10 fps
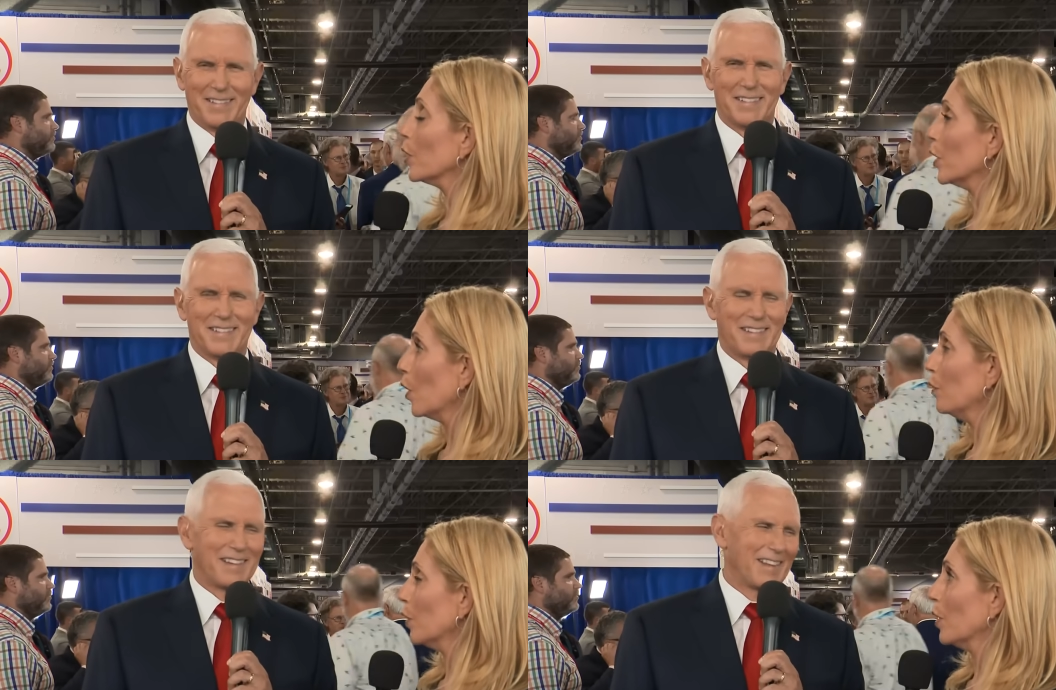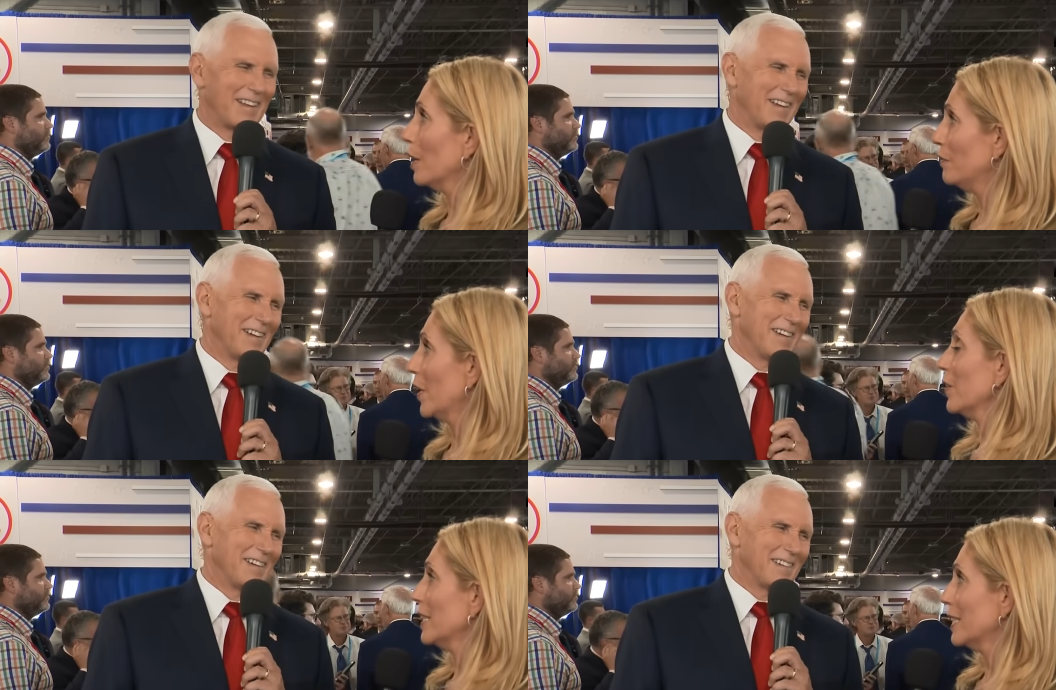Speaker 1: and over on
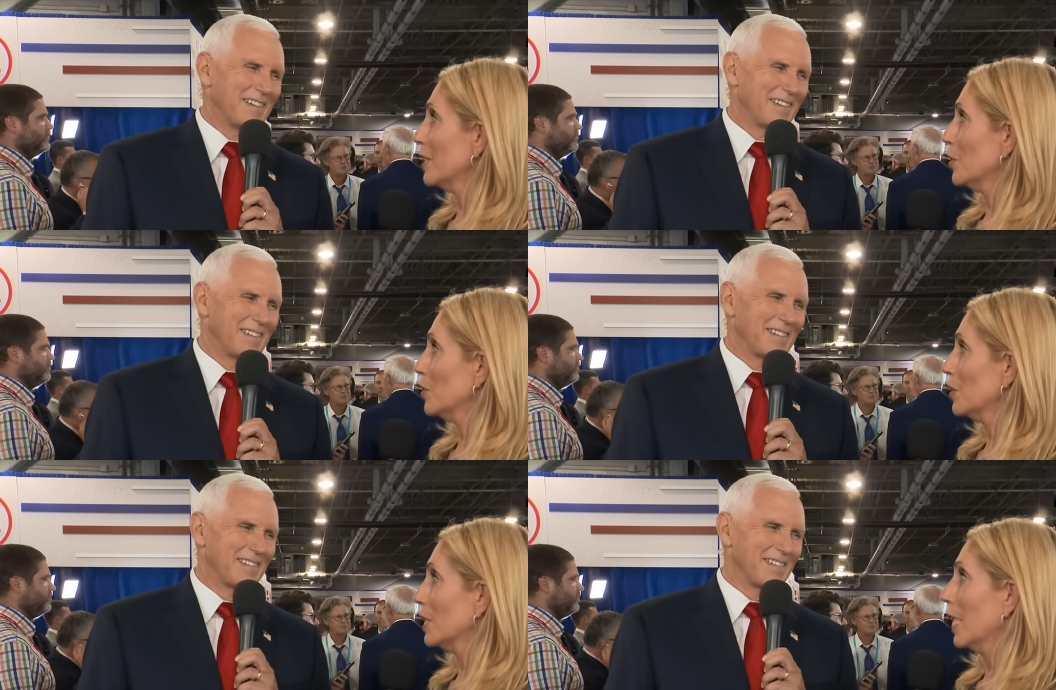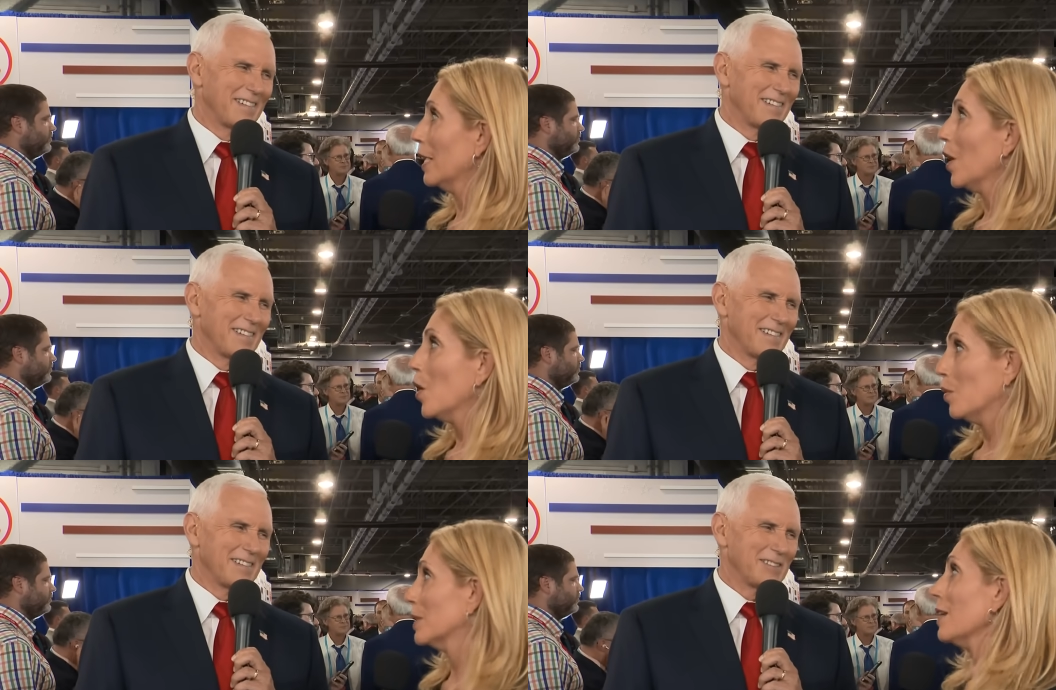various issues tonight
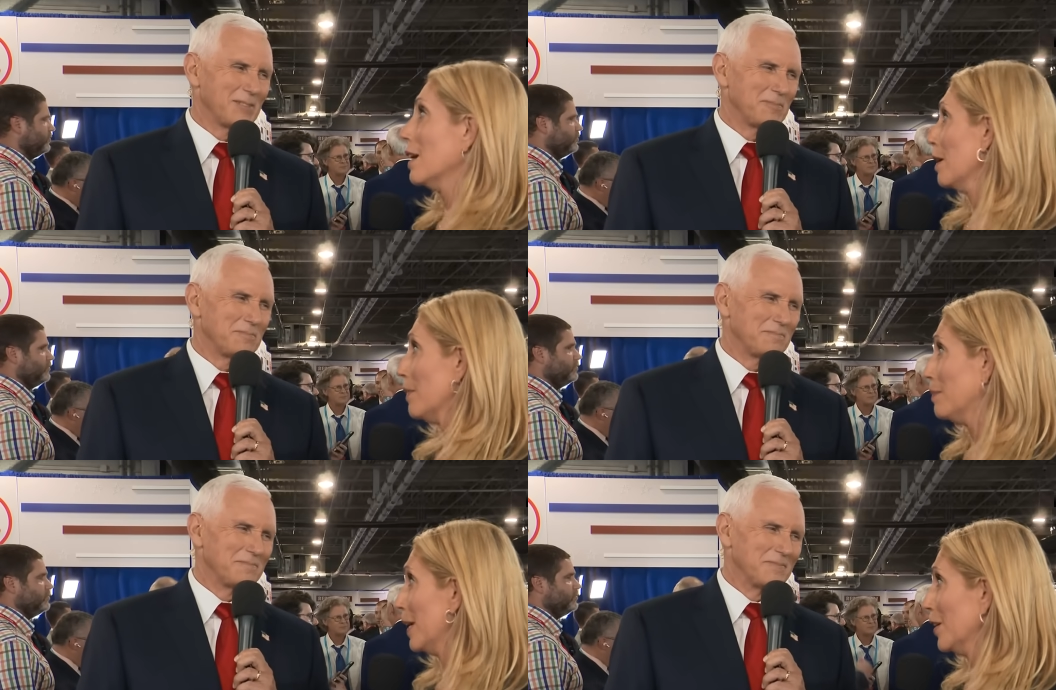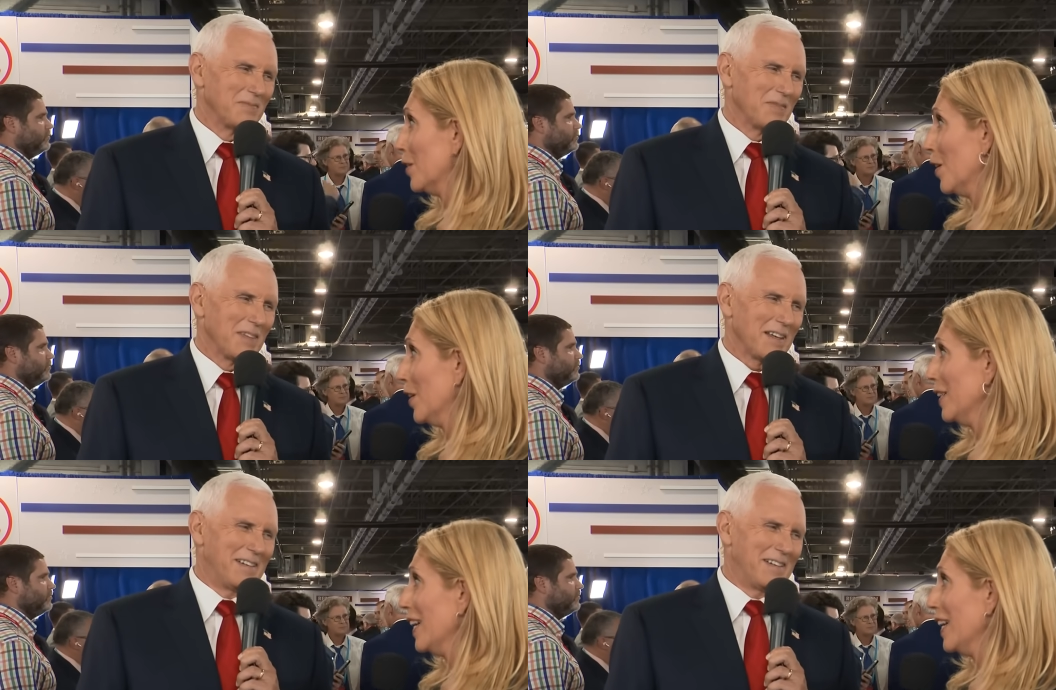was not on my bingo card.